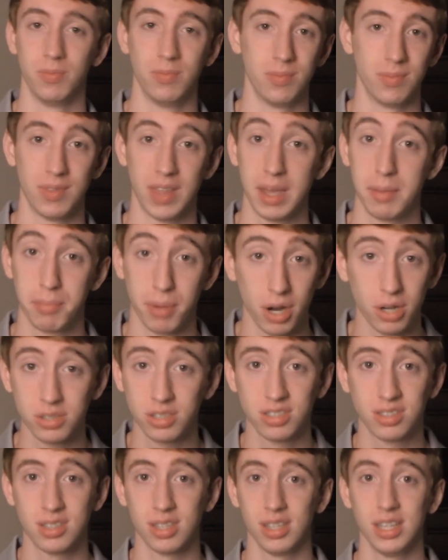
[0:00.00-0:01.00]
they
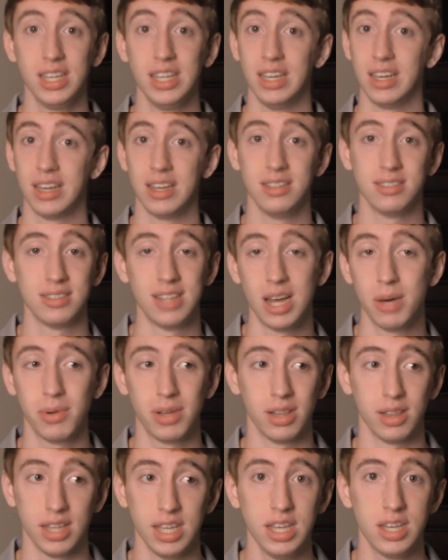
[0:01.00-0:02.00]
purchased the league. He's now
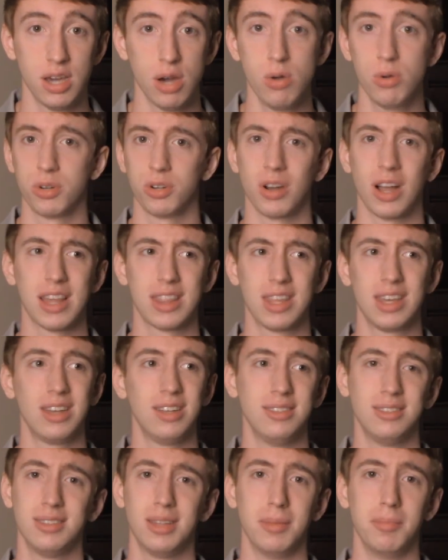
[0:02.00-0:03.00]
a league owner. I think
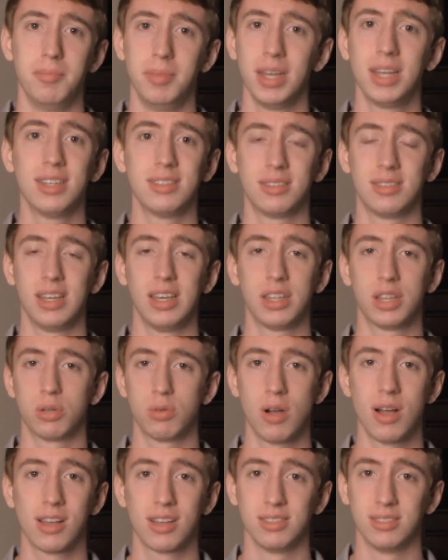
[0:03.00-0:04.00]
it's the biggest thing The
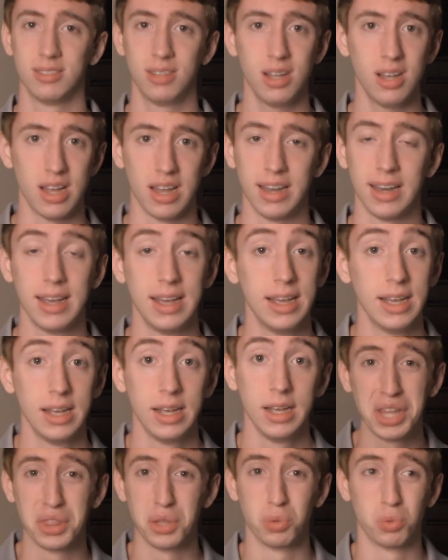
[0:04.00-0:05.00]
Rock has done.
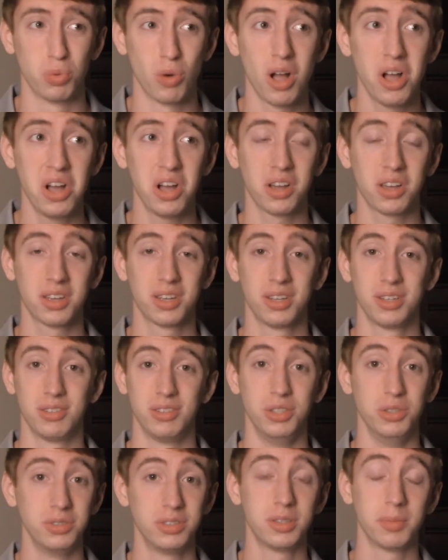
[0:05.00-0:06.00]
The Rock
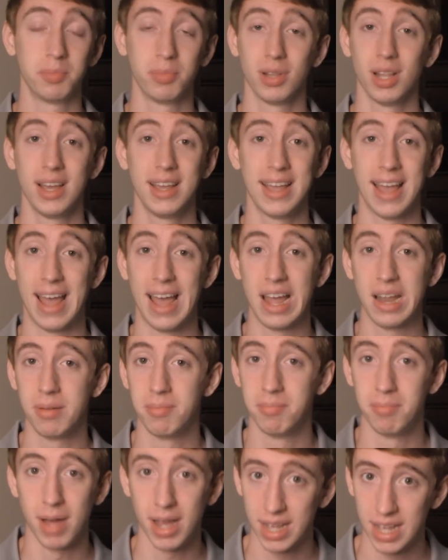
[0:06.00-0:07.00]
used to play
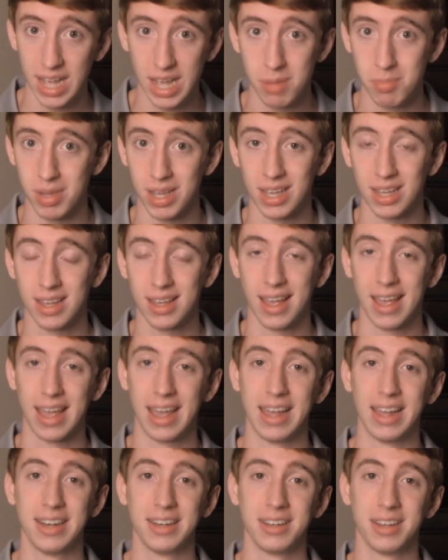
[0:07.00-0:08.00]
at Miami
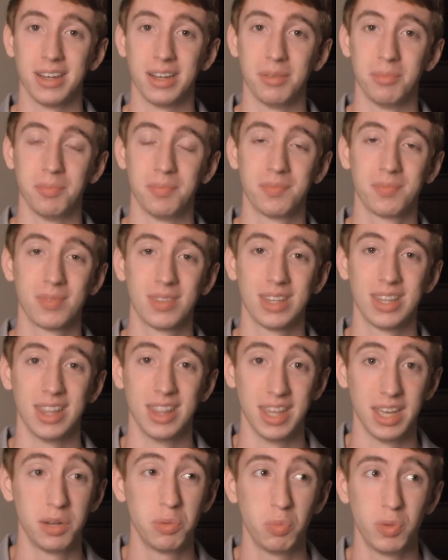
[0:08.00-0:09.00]
and
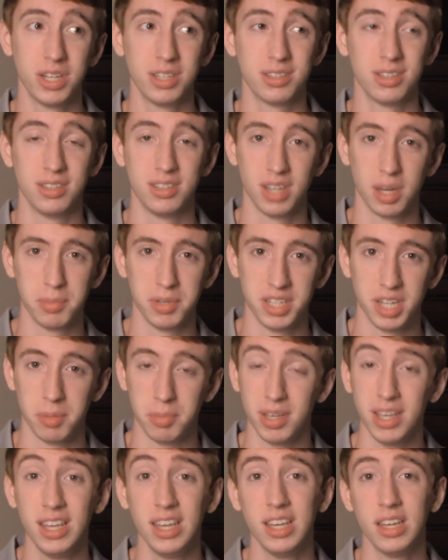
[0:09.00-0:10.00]
then went to
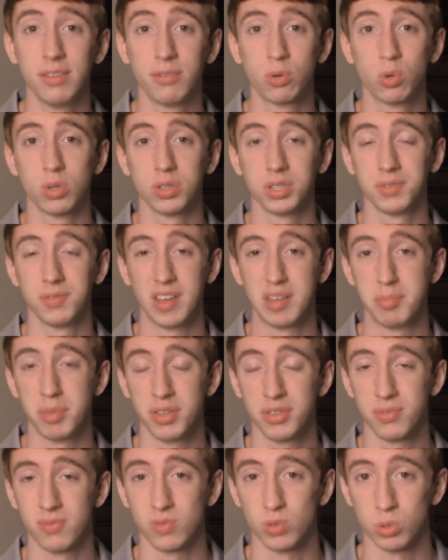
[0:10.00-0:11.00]
WWE, of course
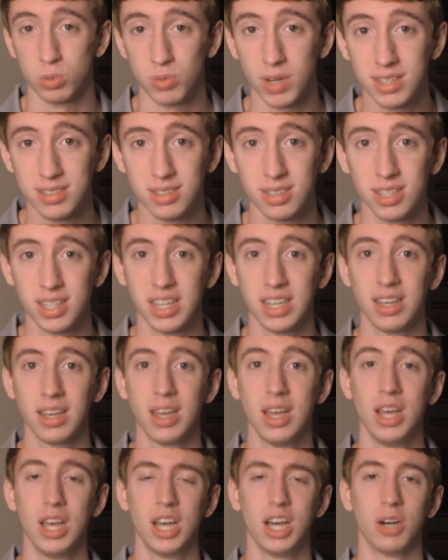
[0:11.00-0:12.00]
famous for wrestling
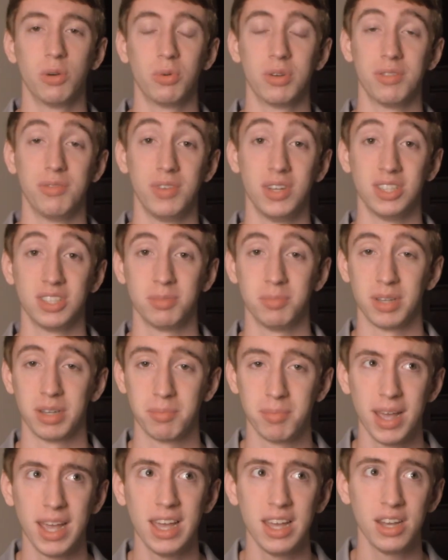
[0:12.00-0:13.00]
with Vince
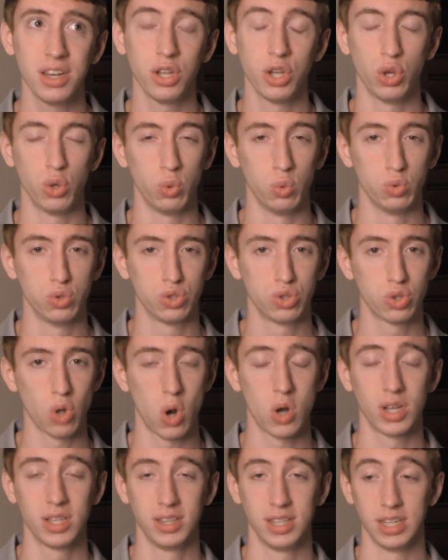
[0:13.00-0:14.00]
McMahon, who
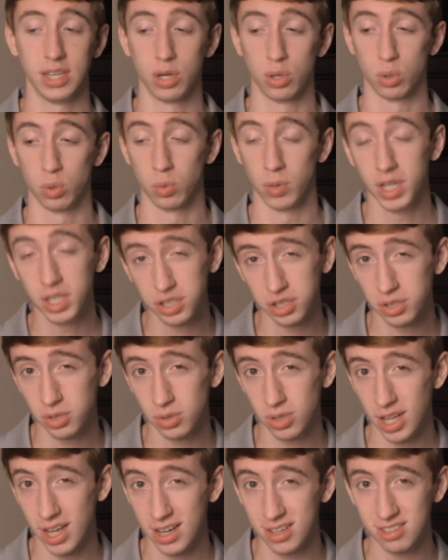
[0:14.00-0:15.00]
started the
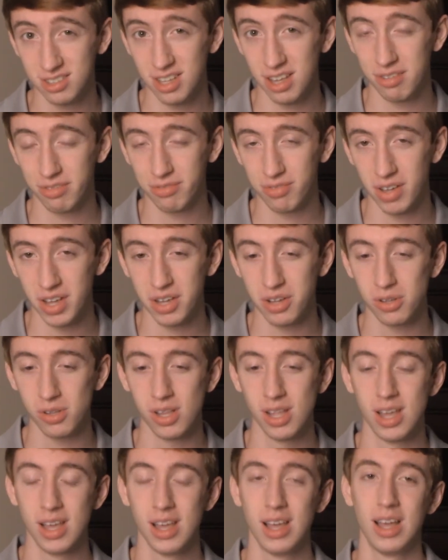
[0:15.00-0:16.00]
original
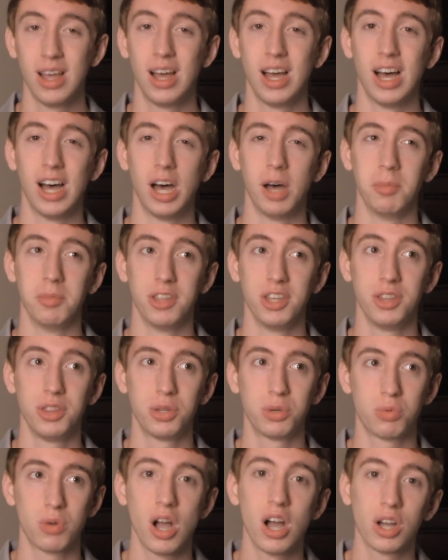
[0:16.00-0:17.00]
XFL. Then
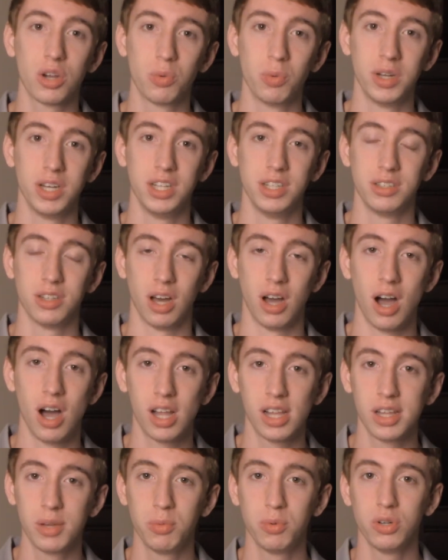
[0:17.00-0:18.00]
The Rock went into
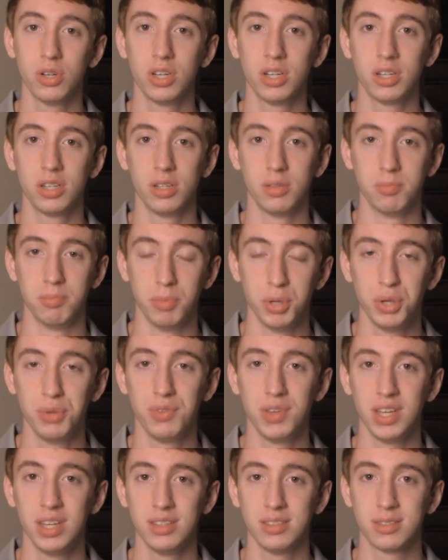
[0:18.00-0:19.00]
Hollywood,
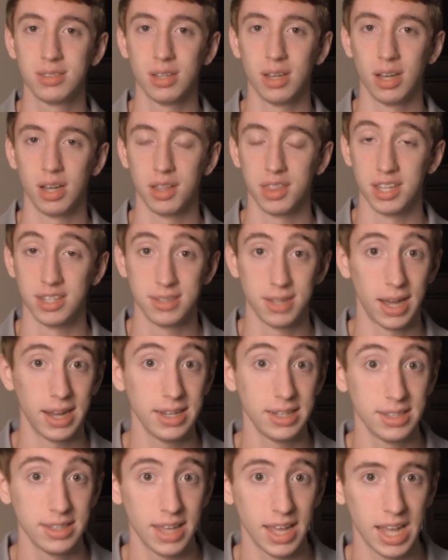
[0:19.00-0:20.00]
movies, the
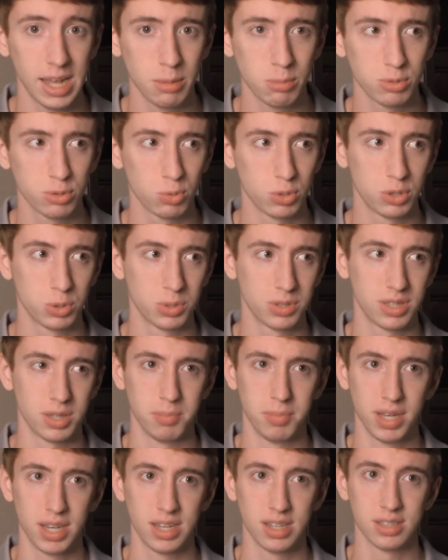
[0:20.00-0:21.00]
Titan Games, which was the
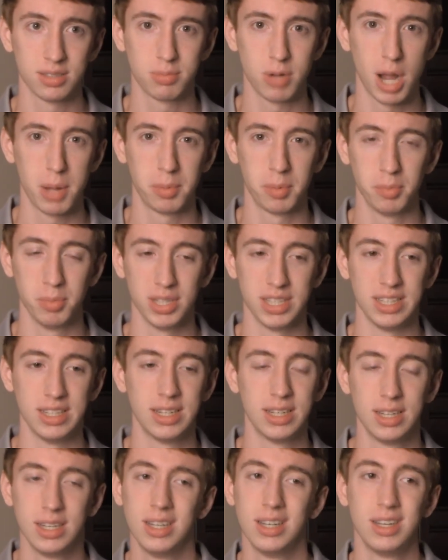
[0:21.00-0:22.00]
biggest probably
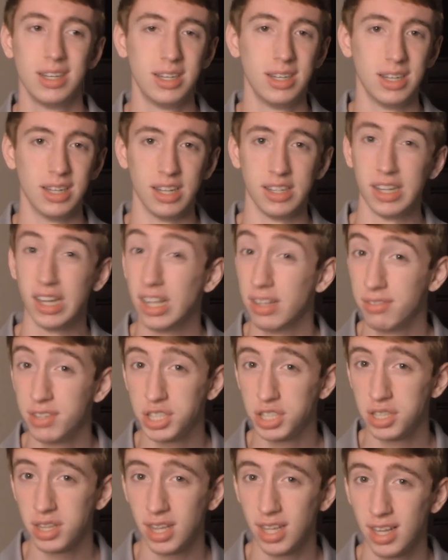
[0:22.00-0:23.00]

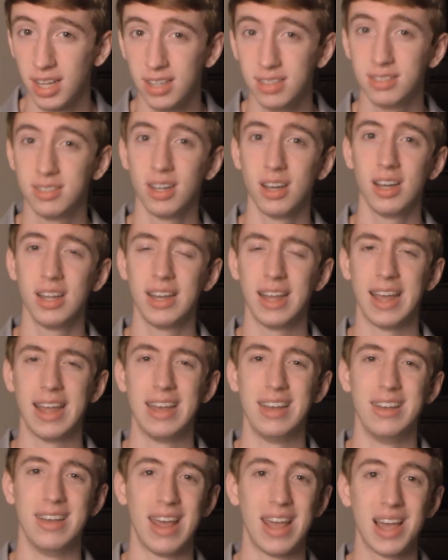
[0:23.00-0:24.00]
television thing he's done,
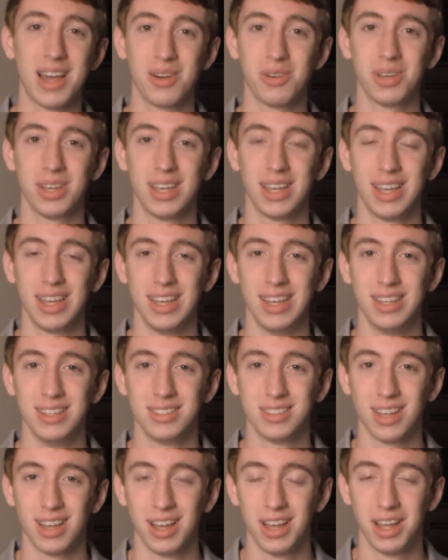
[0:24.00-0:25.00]
and now
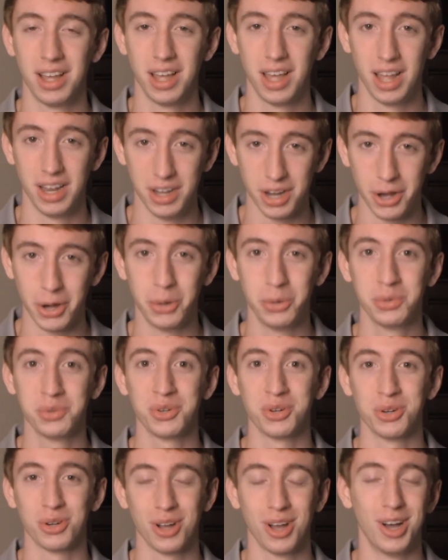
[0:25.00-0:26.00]
is an
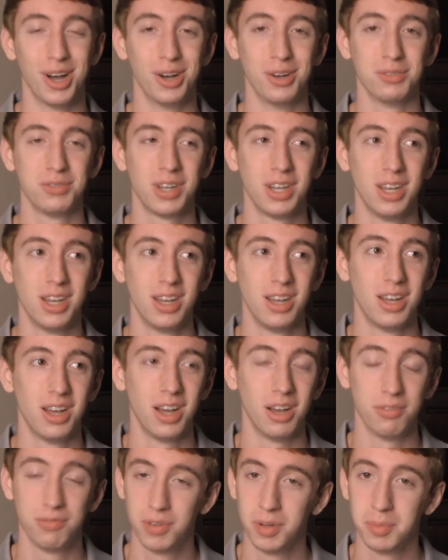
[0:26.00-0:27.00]
owner of
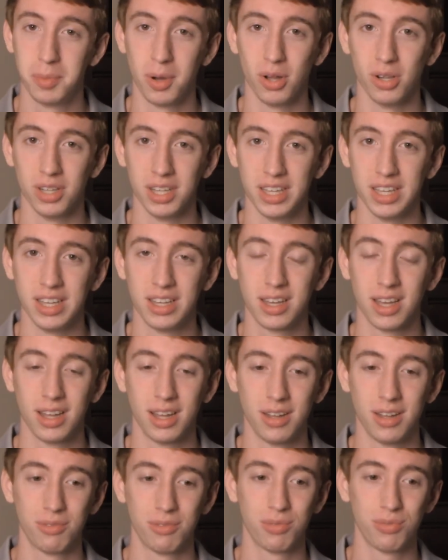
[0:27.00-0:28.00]
a football league
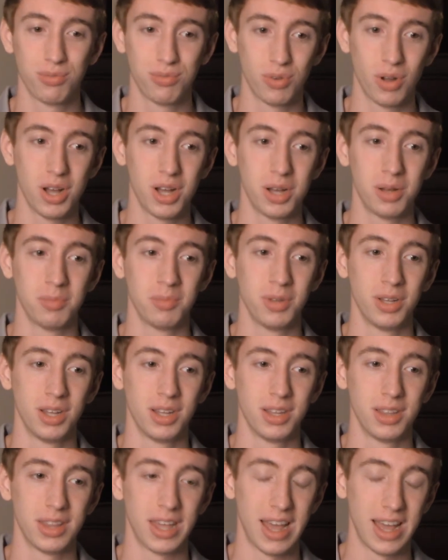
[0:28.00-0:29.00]

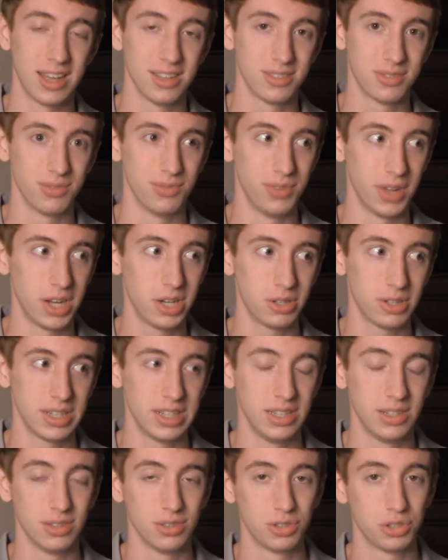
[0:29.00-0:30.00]
that has
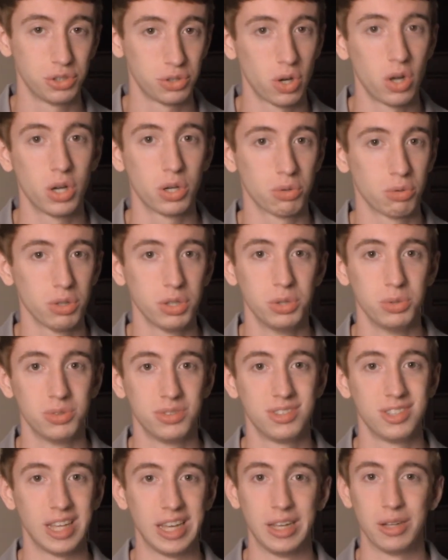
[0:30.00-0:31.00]
very strong
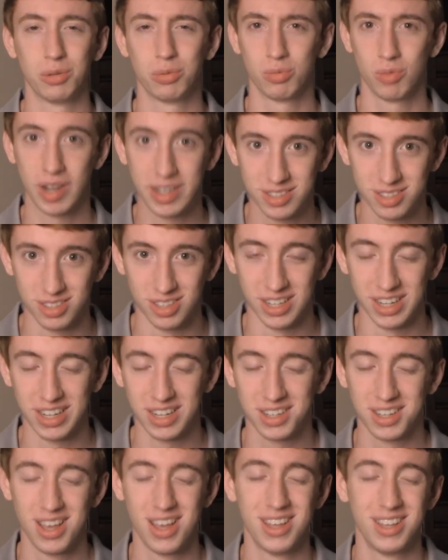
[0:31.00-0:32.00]
roots in
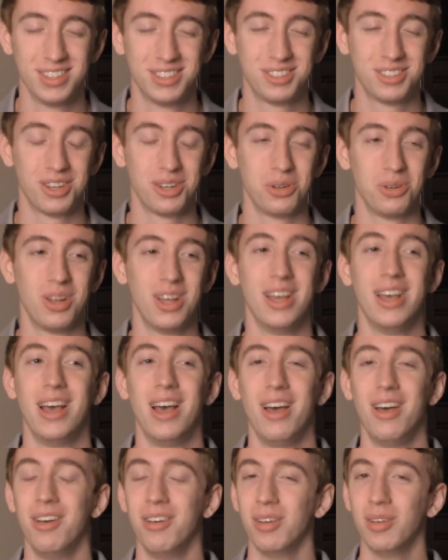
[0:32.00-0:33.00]
wrestling. So
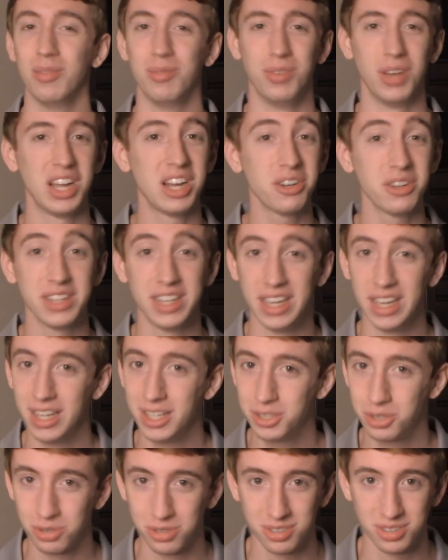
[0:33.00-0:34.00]
very
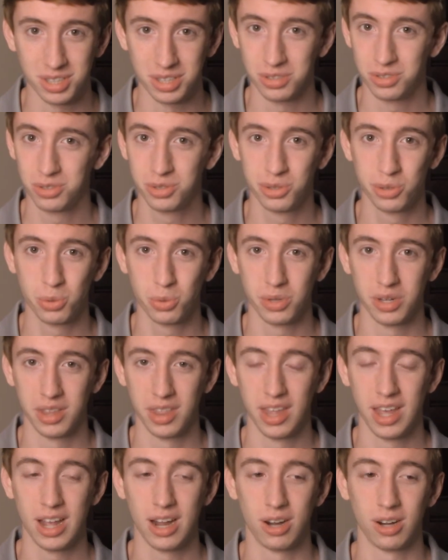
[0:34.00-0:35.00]
interesting story
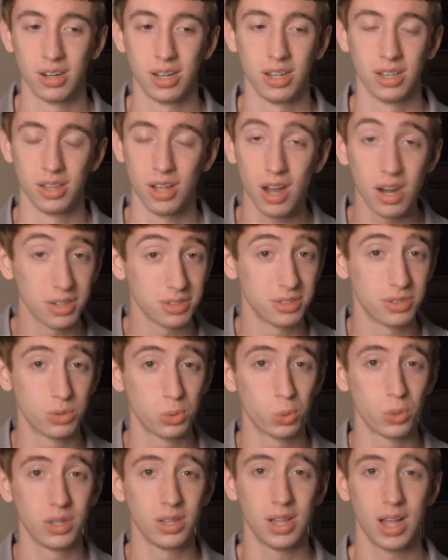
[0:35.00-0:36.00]
there. A lot of
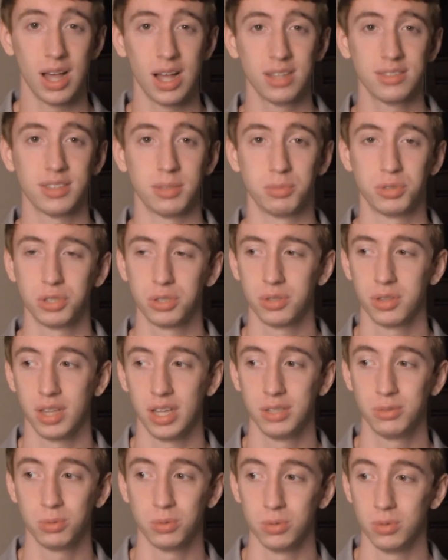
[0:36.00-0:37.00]
storylines. I'm sure
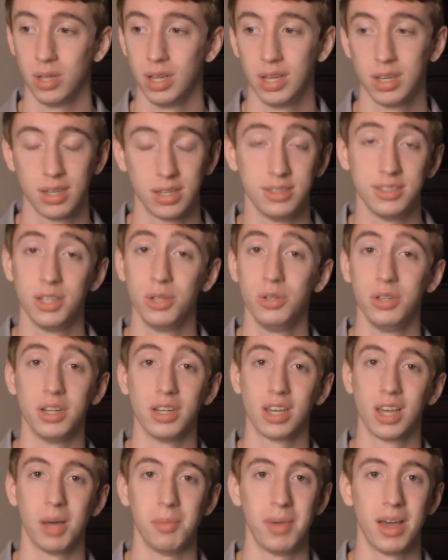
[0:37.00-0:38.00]
things will continue
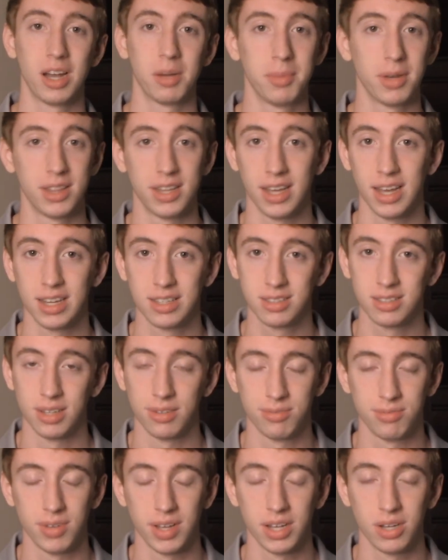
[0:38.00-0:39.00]
to come out about the
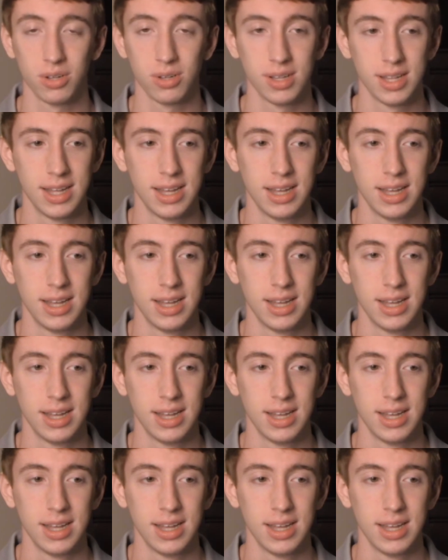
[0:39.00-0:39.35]
XFL.